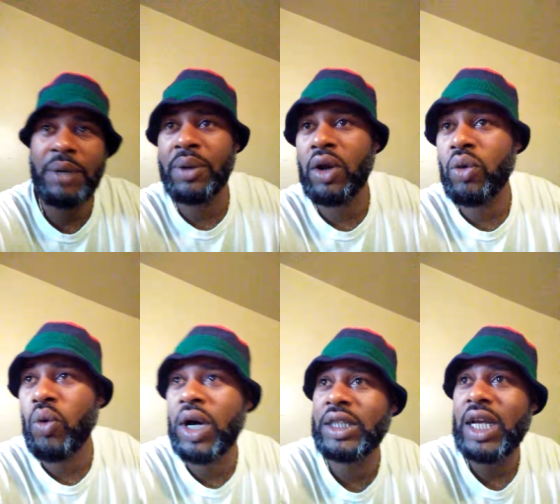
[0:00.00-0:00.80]
people are the
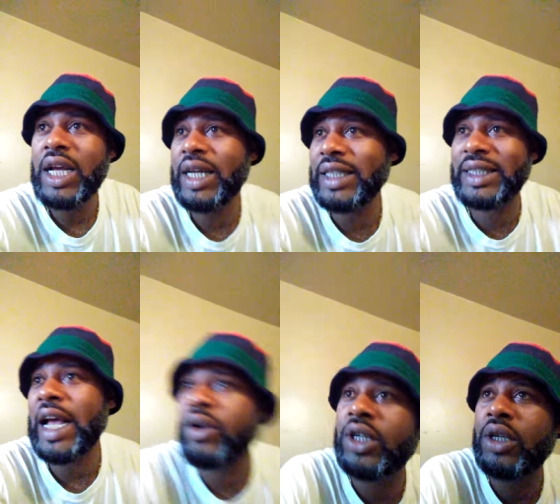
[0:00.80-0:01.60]
ones that's
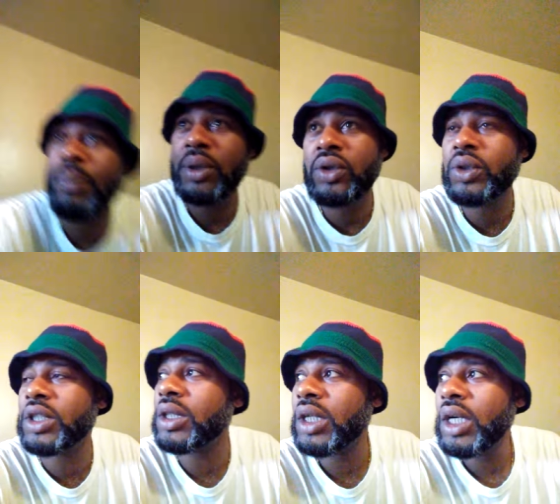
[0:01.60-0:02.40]
down in the
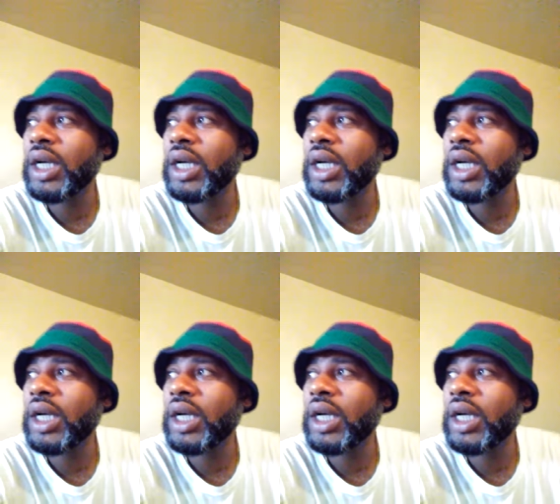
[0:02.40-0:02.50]
pollution